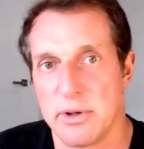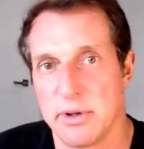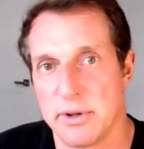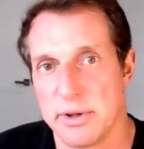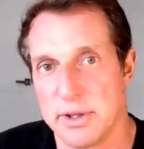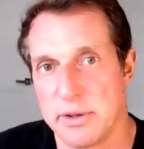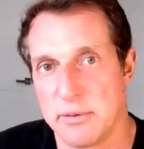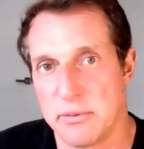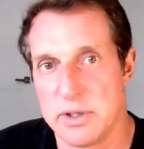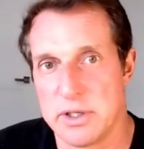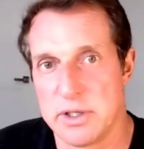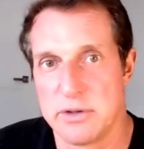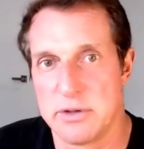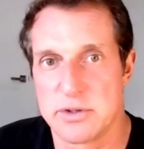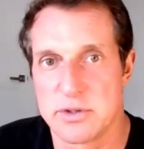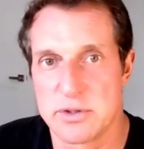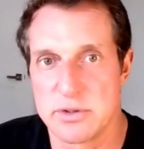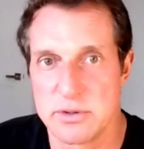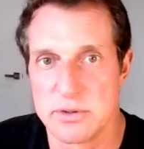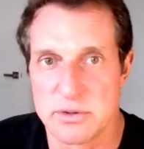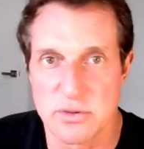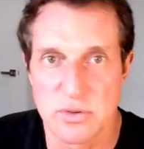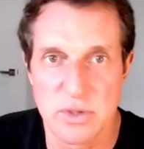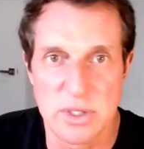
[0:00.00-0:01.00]
And then we
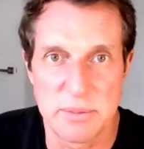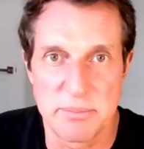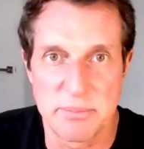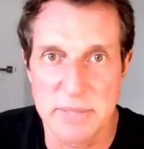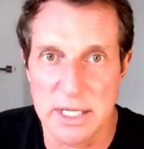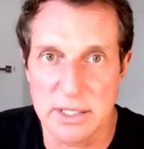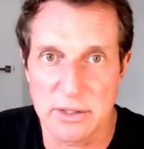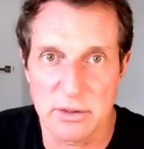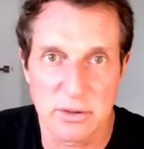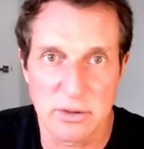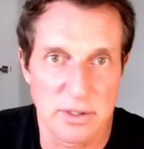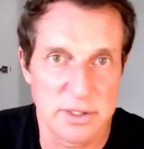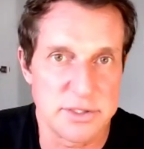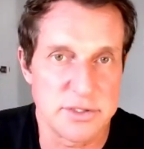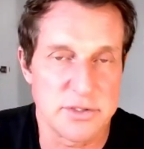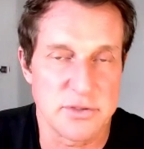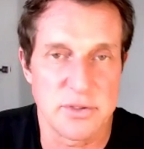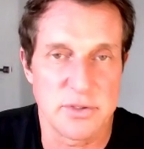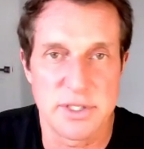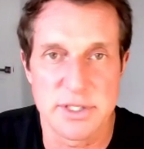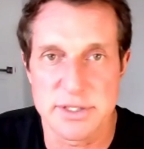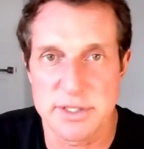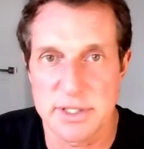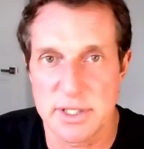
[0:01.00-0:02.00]
treat medical
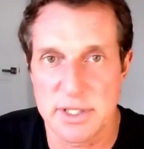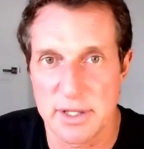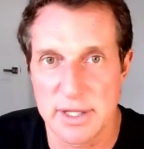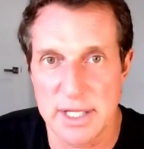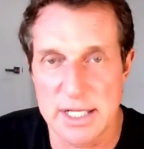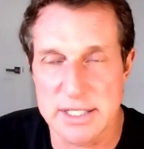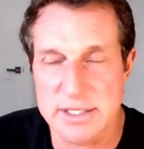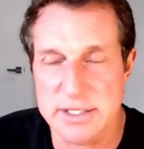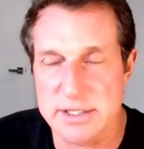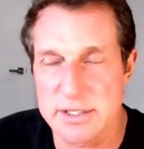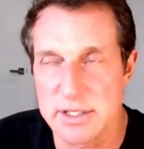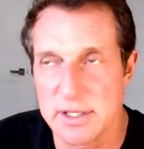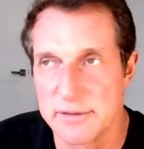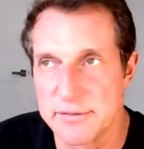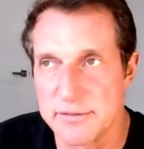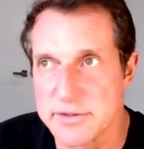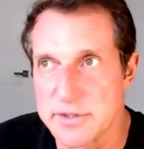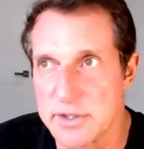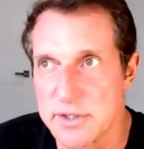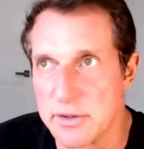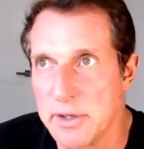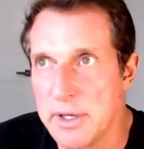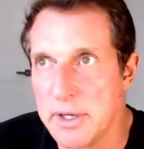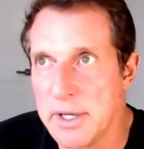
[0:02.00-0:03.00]
injuries and all that stuff.
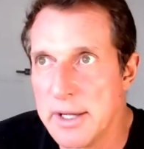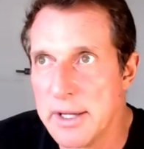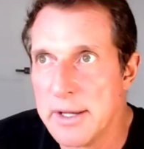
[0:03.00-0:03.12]
So,